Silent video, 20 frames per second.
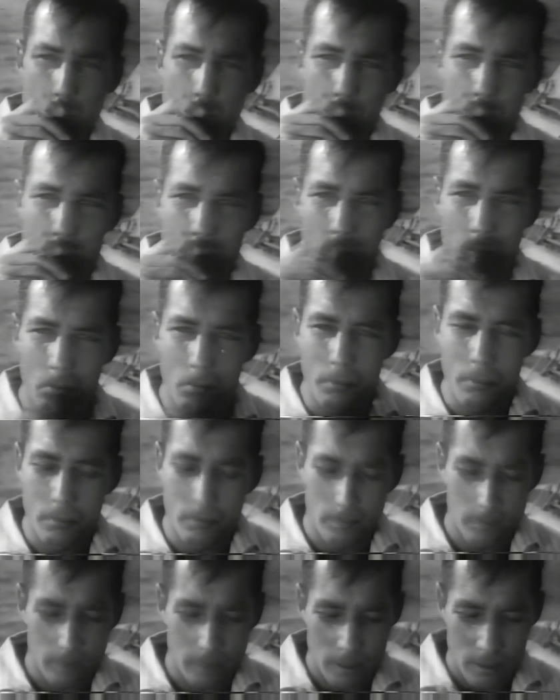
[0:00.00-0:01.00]
so
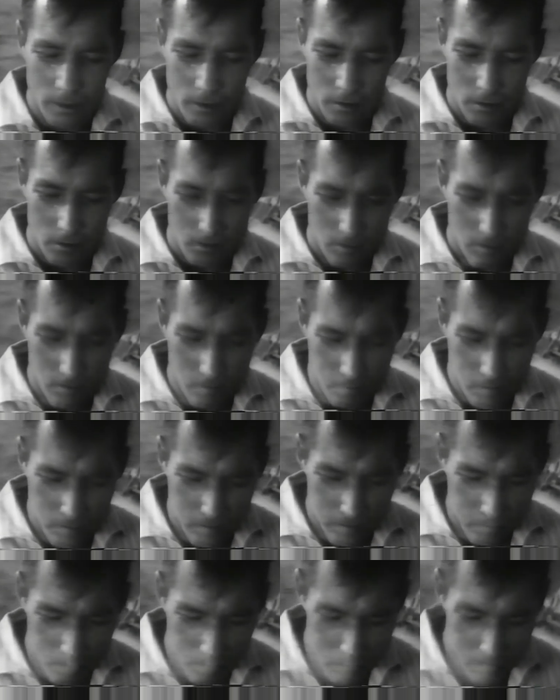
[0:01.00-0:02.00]
refreshing
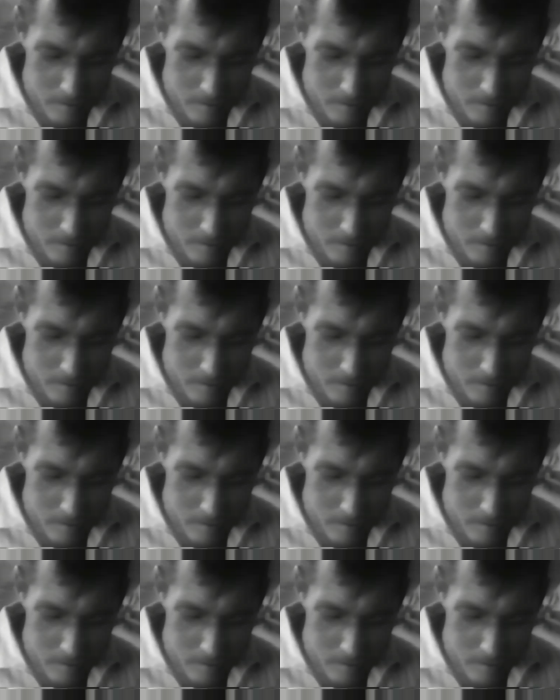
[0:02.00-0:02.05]
while you're